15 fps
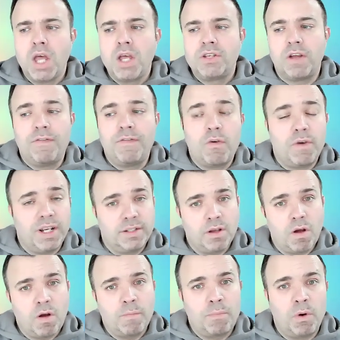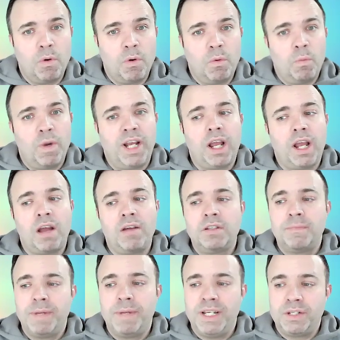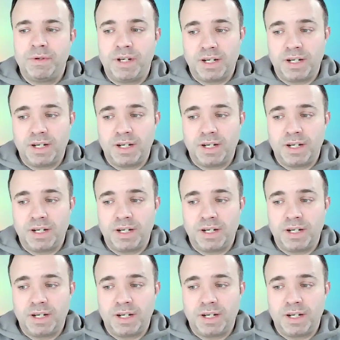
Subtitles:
So, for example, we're going to be doing